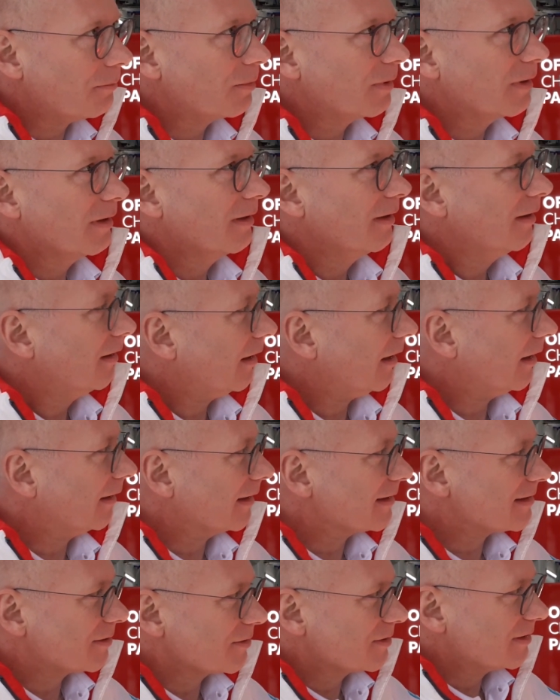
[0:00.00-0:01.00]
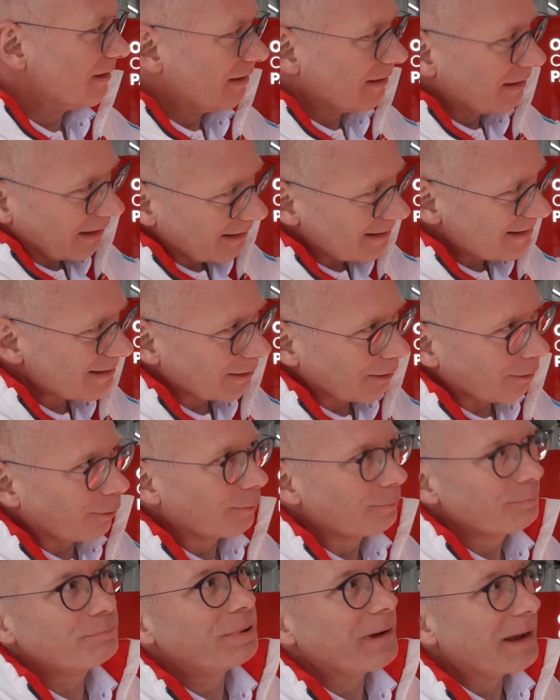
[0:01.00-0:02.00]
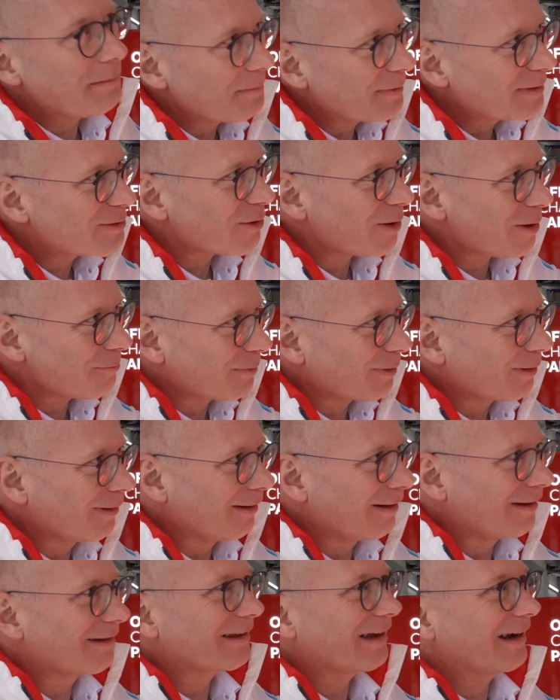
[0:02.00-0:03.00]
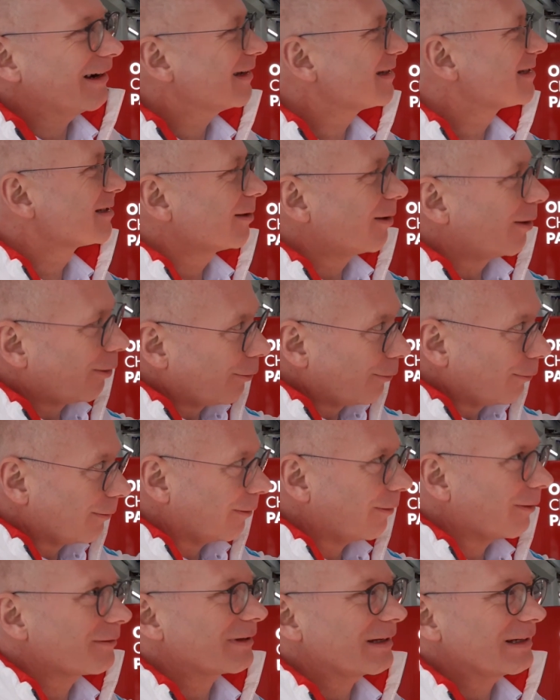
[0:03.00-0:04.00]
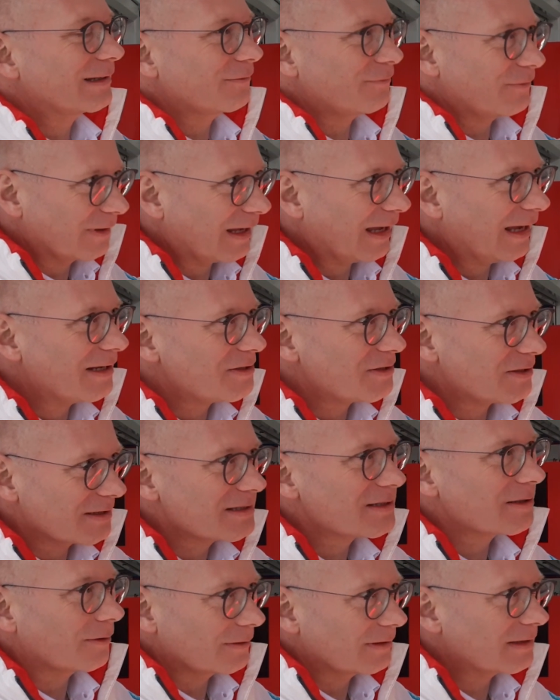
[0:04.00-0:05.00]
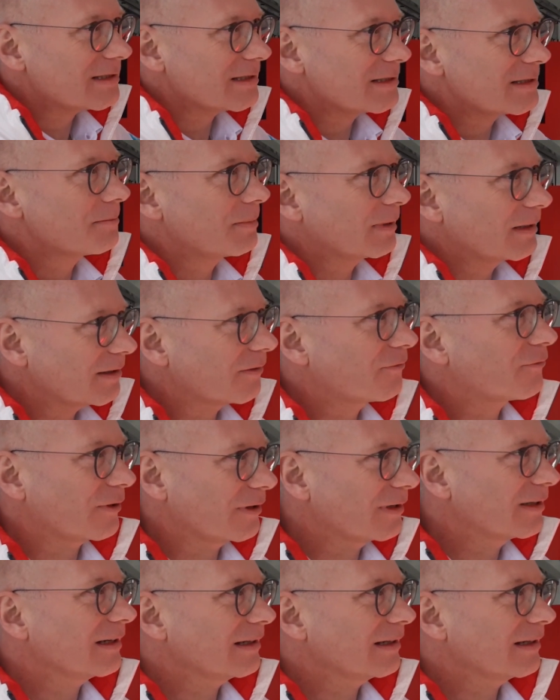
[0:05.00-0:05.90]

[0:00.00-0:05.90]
And as you see, there is no payment terminal, there is no authentication, so this is a bit different.